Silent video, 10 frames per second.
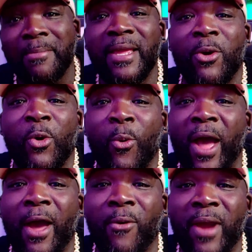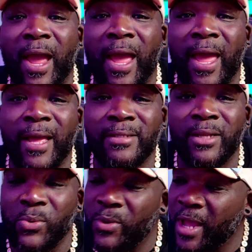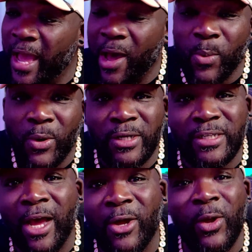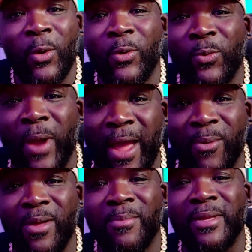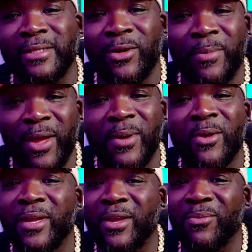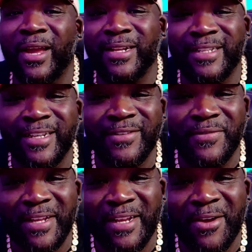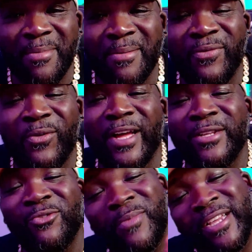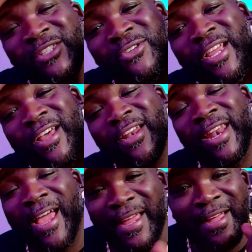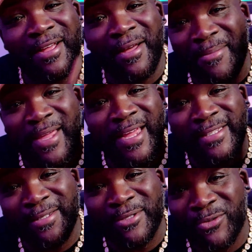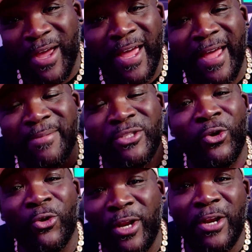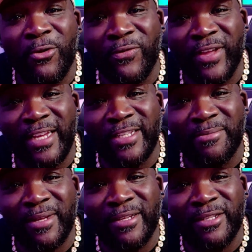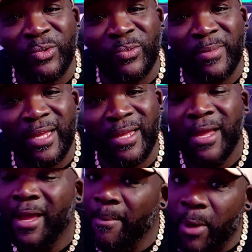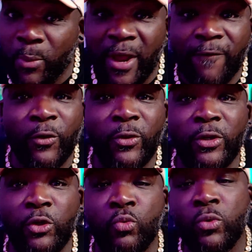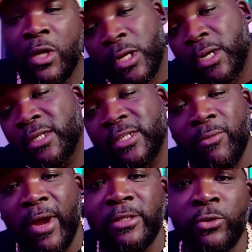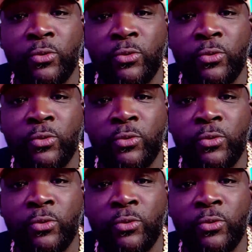me on a wild ride, so I wanted y'all to go on the ride with me. So, man, we're going to get right into this video. But before I do, make sure y'all like, comment, and subscribe. Turn on that notification bell, too, man. But without further ado, let's get right to